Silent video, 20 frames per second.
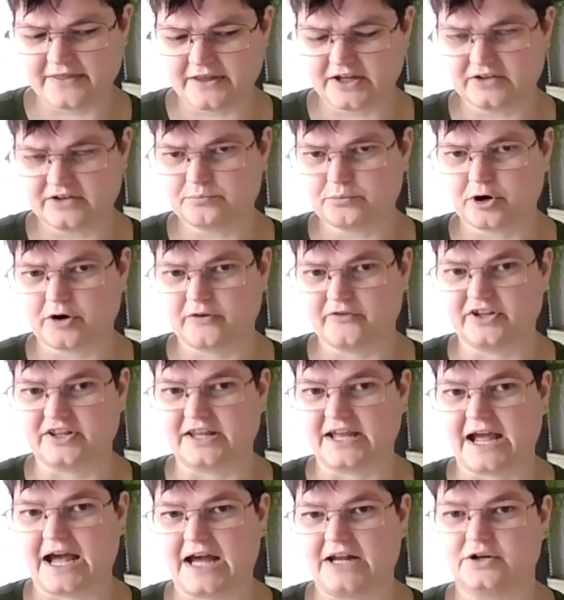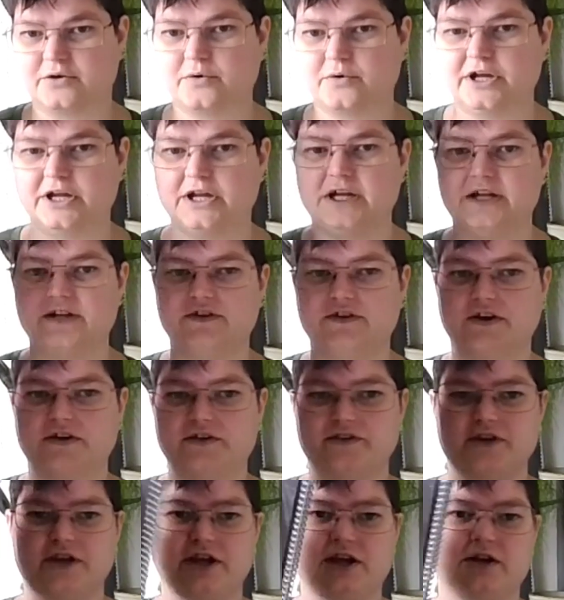I think it's perfectly adequate. It
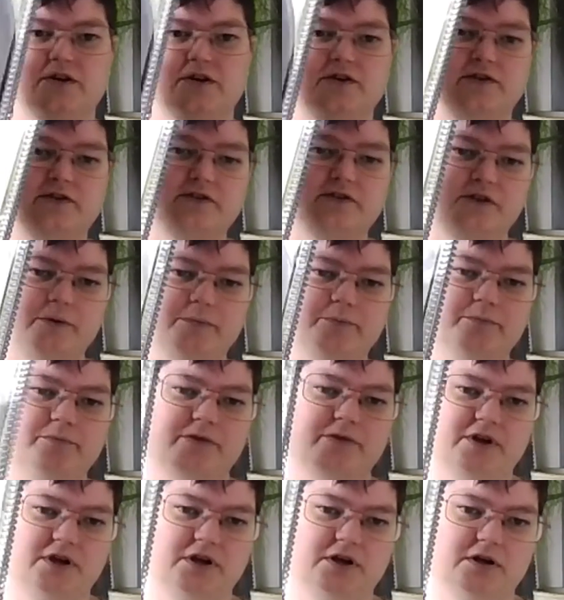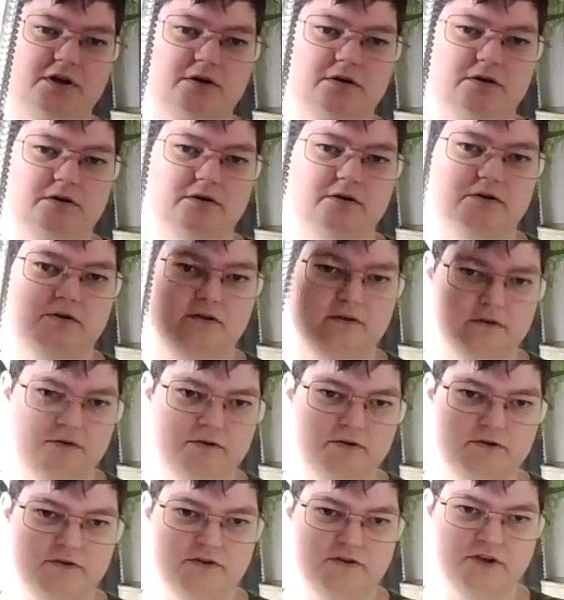does need something
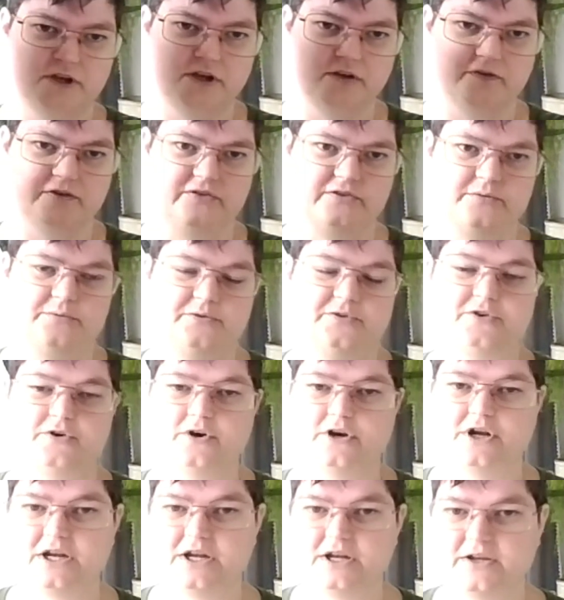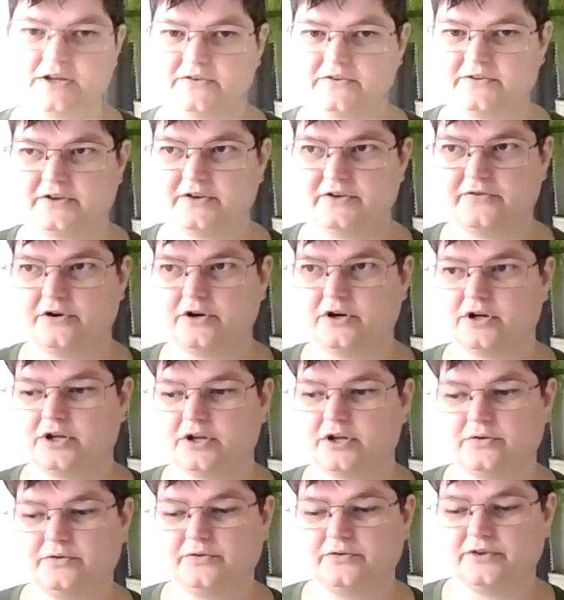to give it some sturdiness if you're going
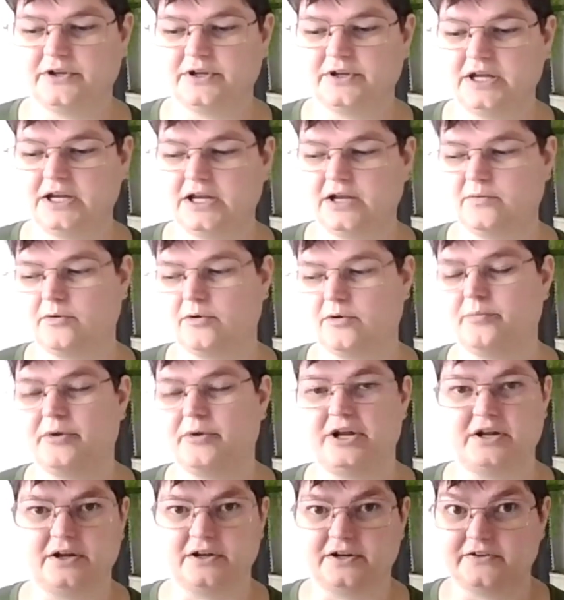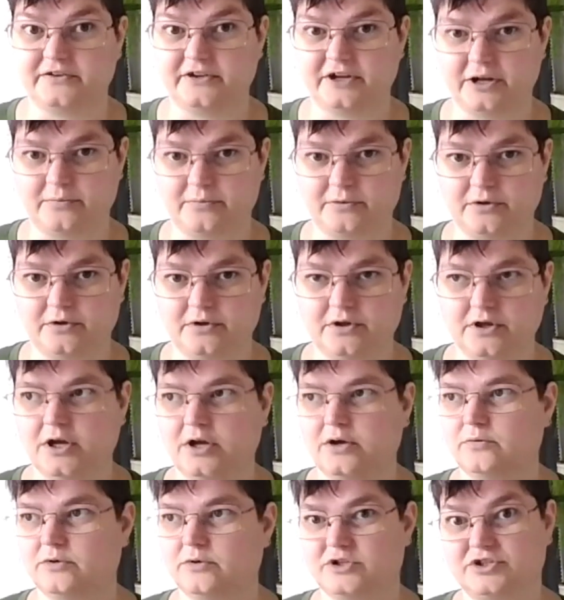to use it anywhere but on a table,
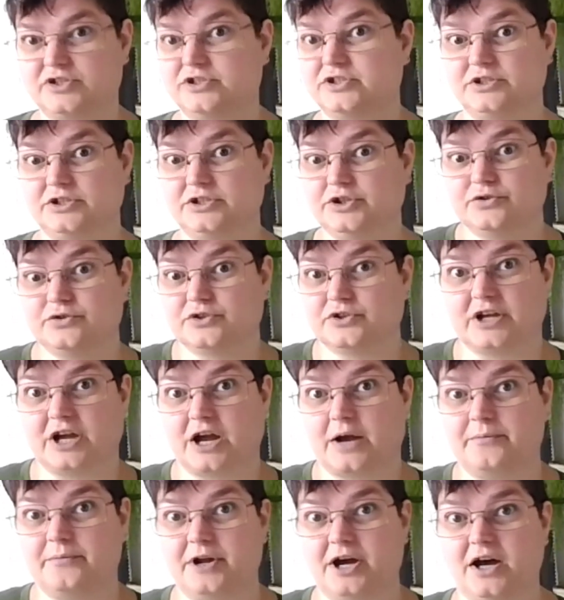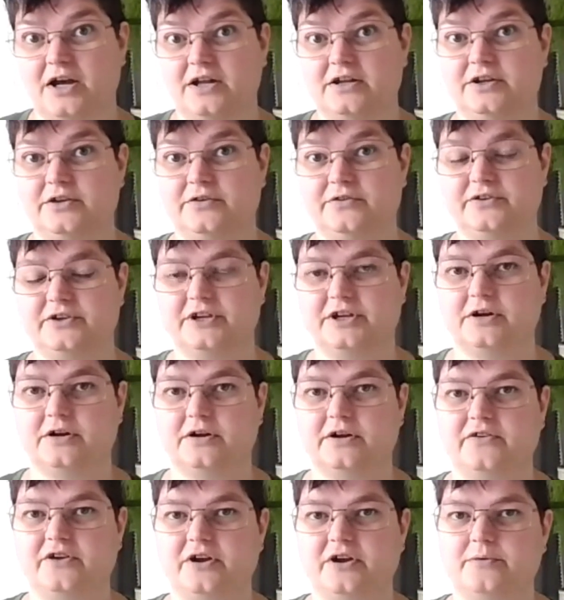which usually I'm not using it
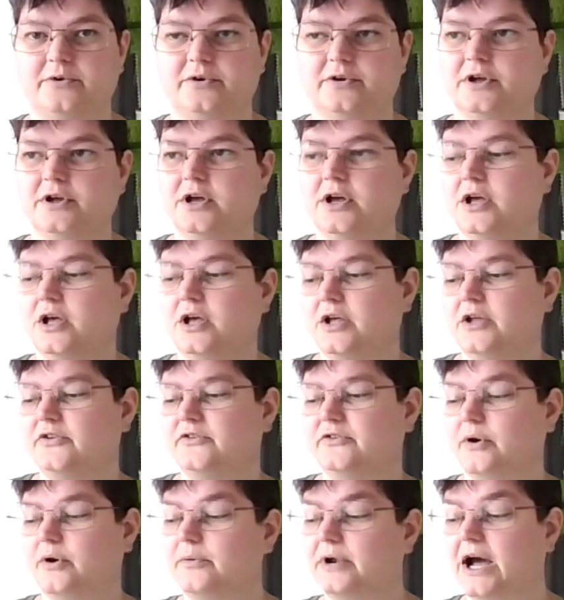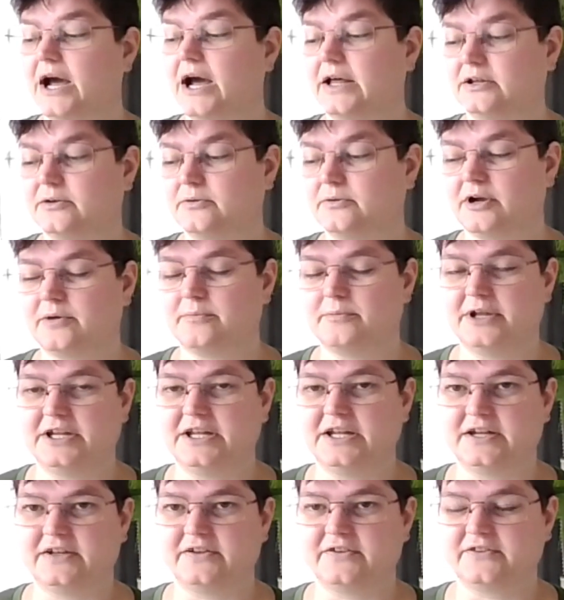on a table. So I would highly
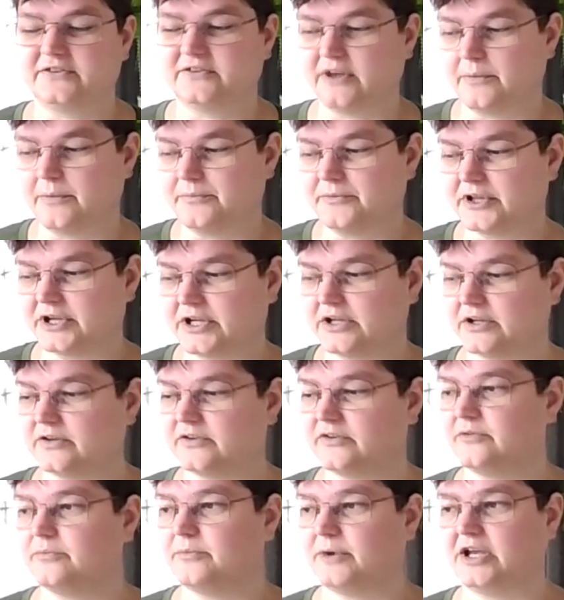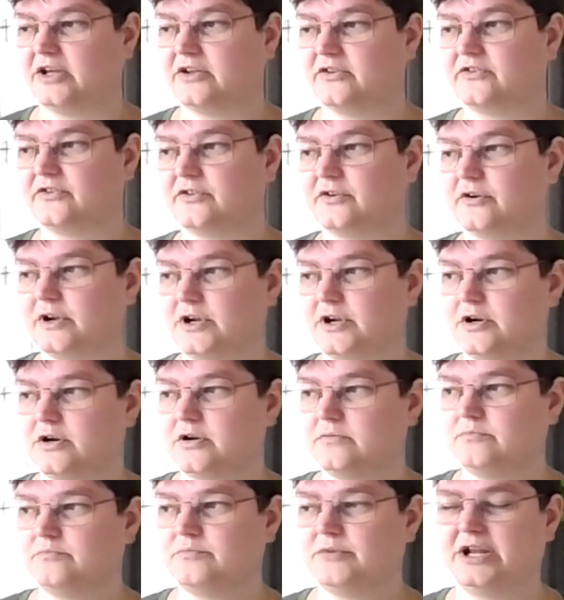recommend getting something to make it
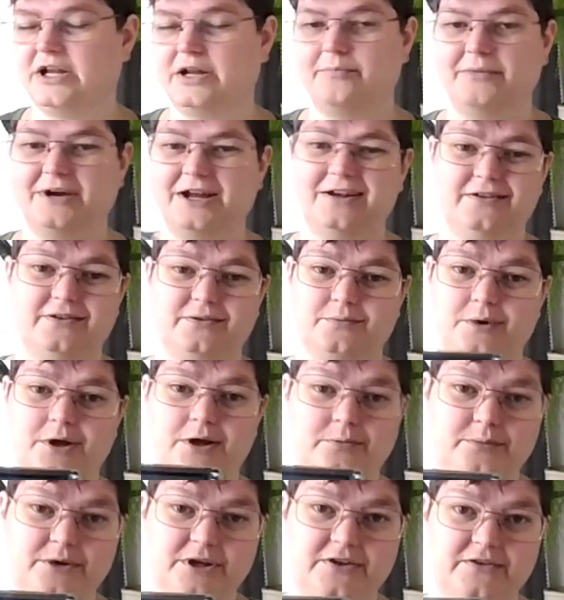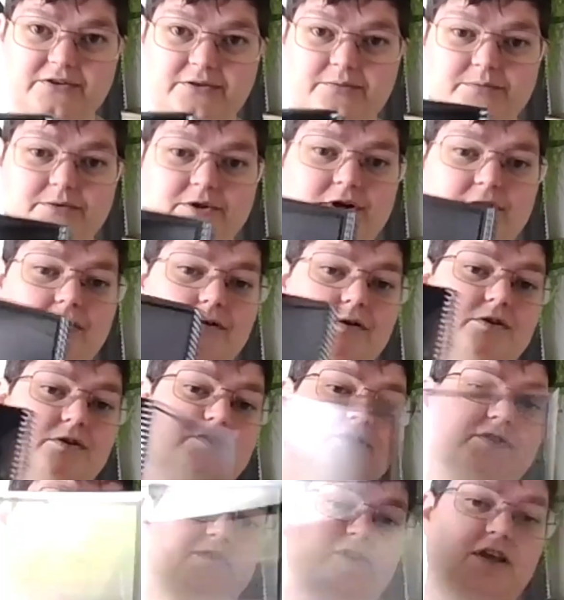sturdier, and it might as well be something you
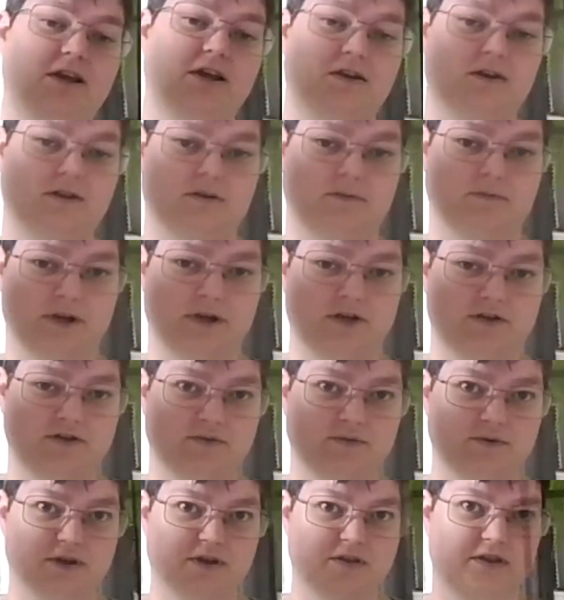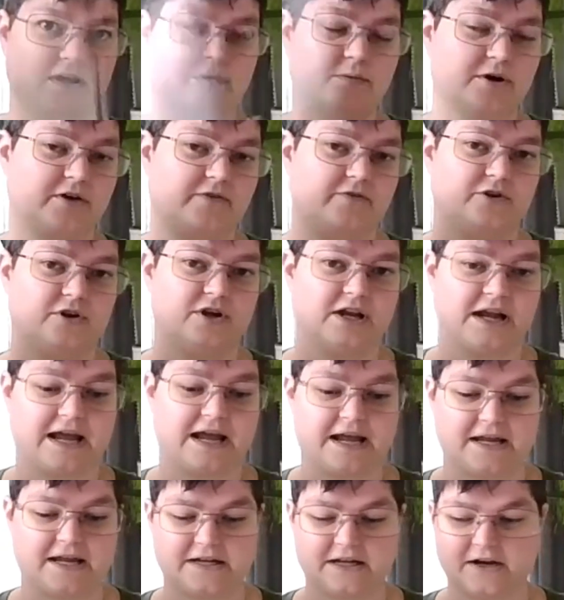could just scan other pages with. That way, if you get
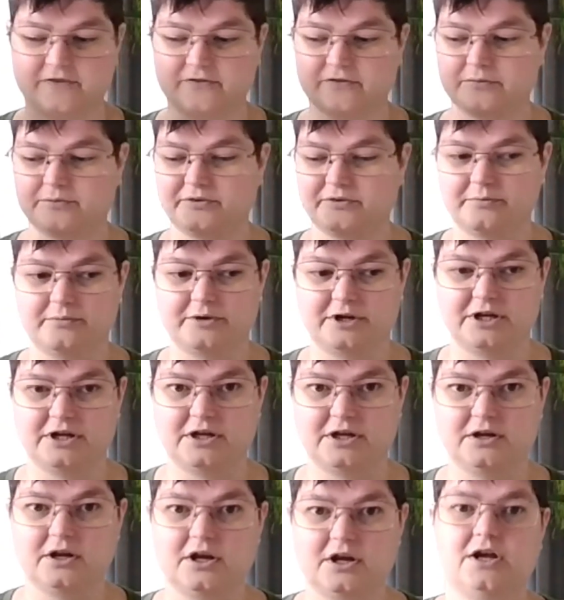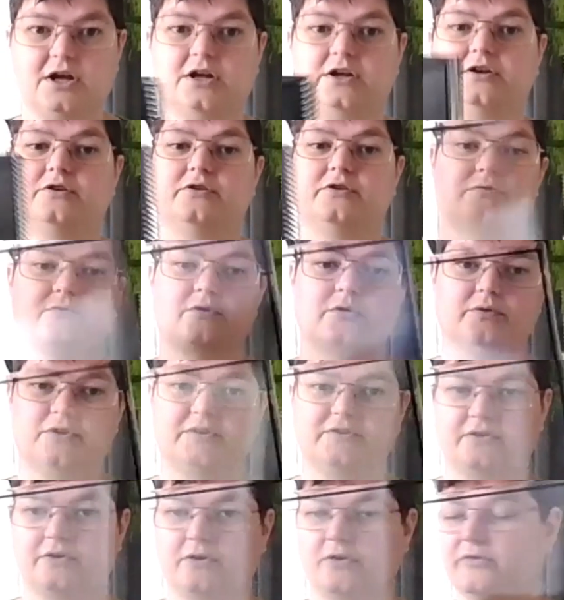a handout from somebody, you can throw
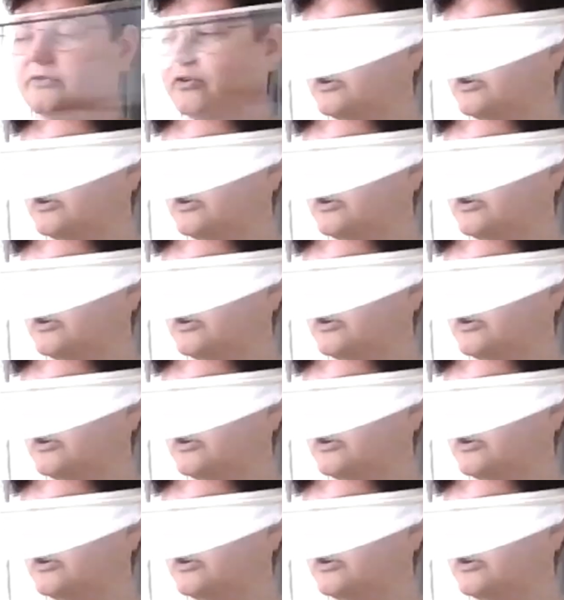this